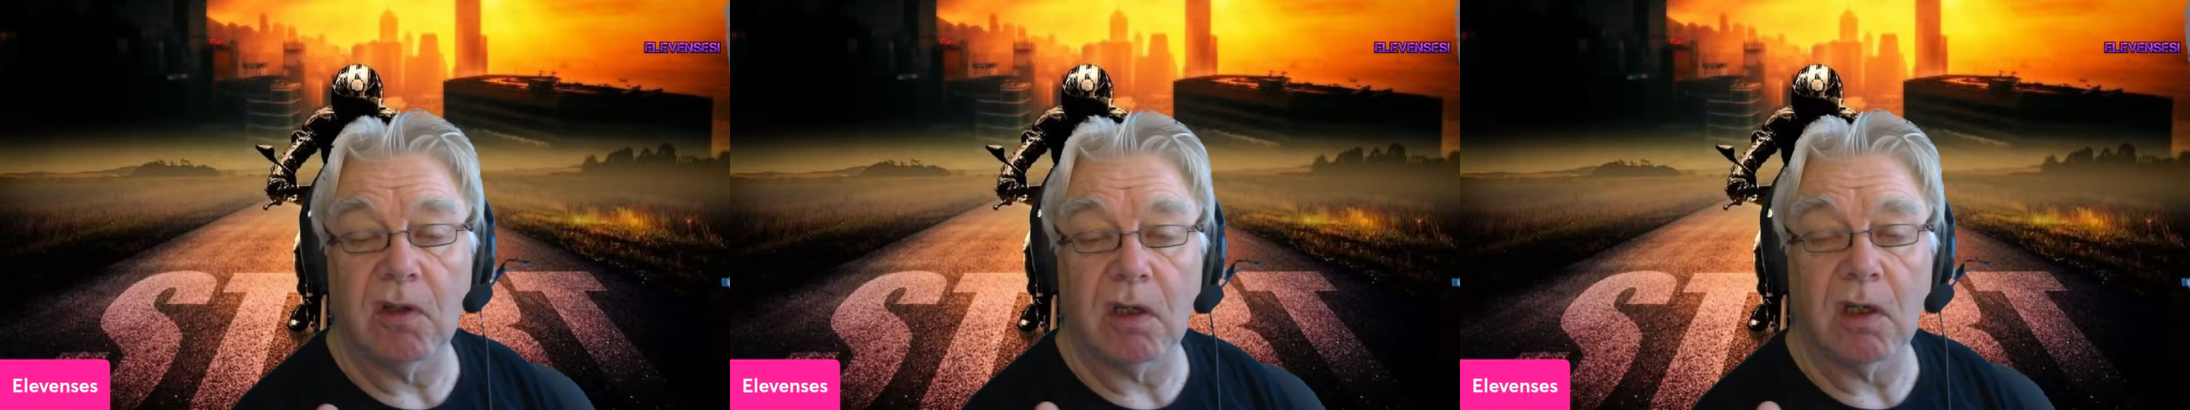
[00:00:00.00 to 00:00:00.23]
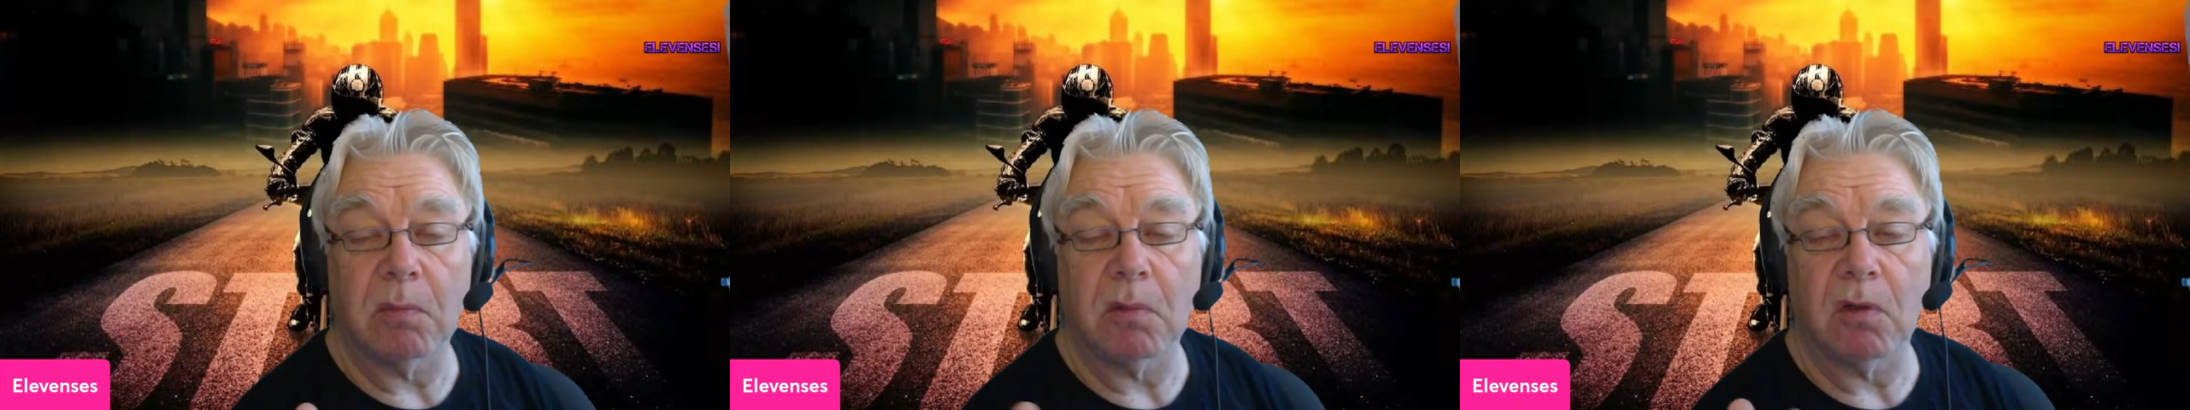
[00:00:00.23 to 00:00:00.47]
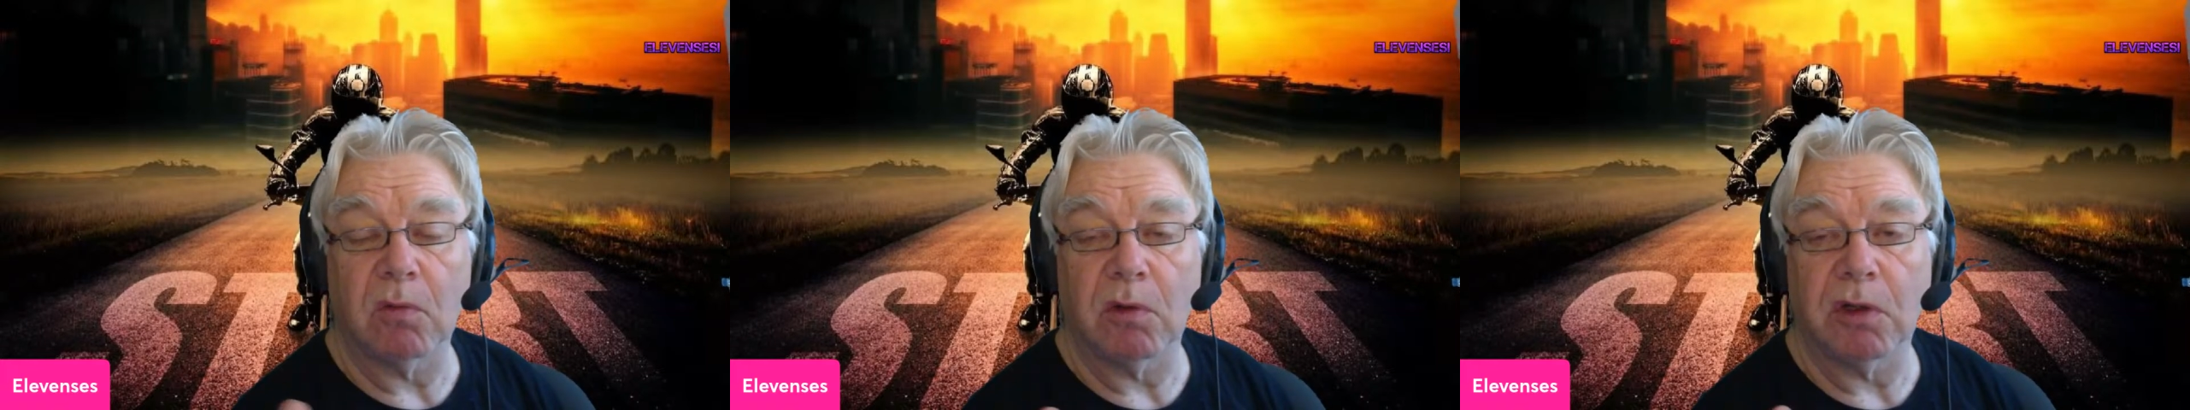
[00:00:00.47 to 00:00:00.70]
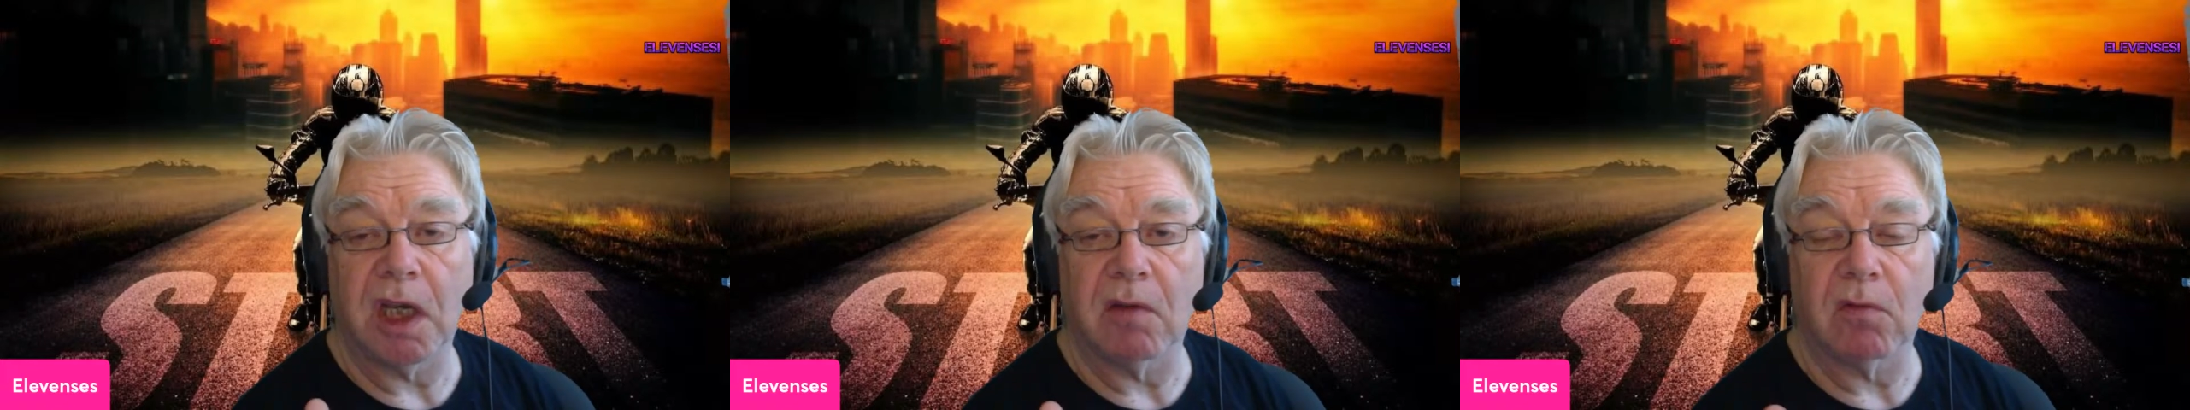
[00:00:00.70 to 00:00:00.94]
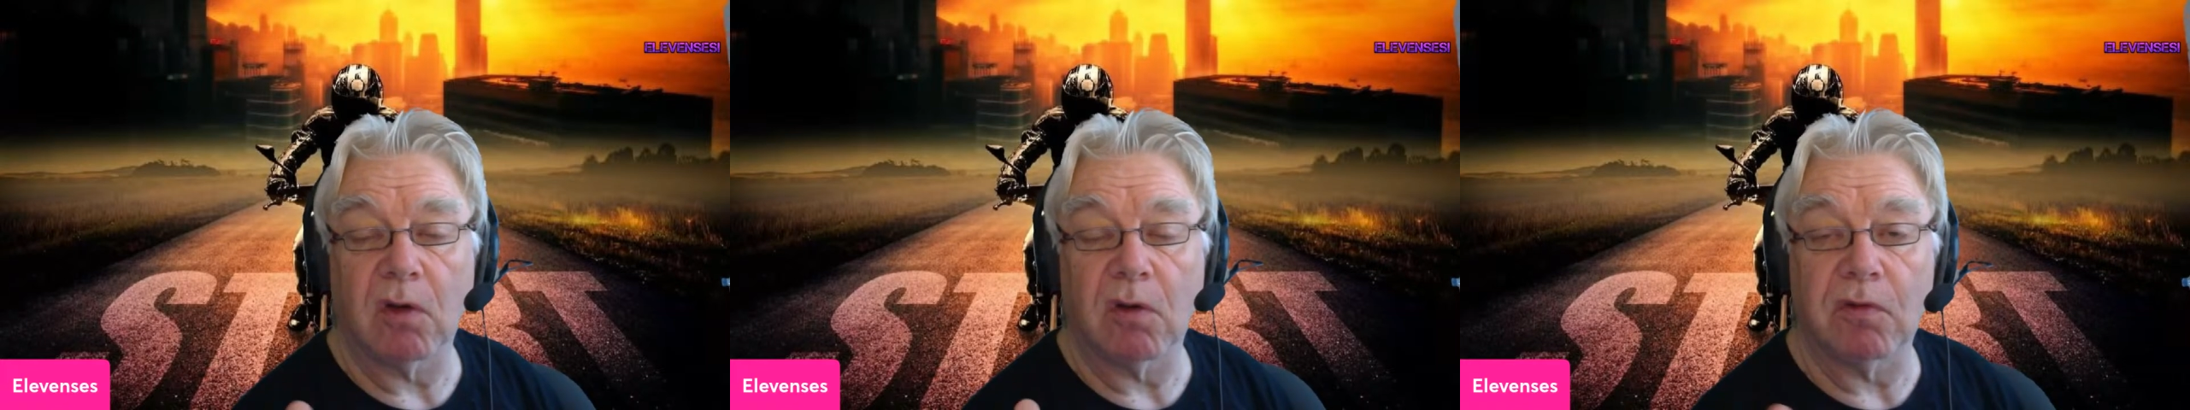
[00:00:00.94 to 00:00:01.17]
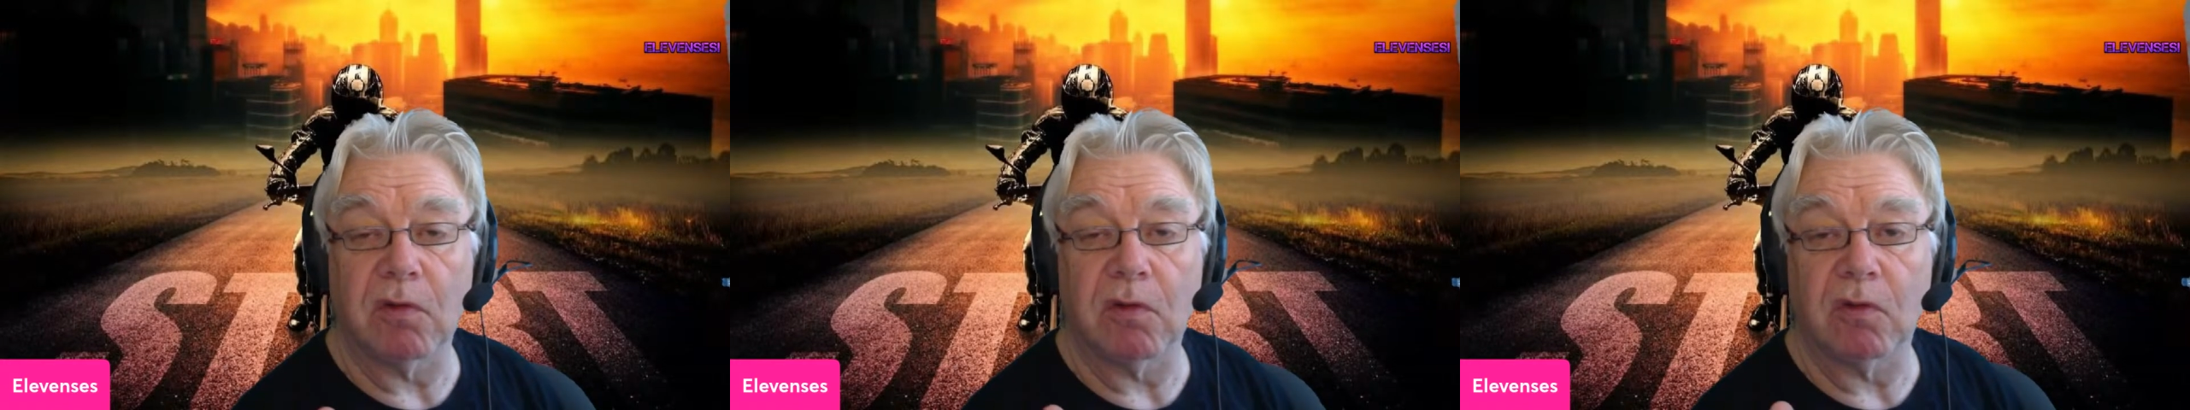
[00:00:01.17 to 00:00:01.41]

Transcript: I already have quite a few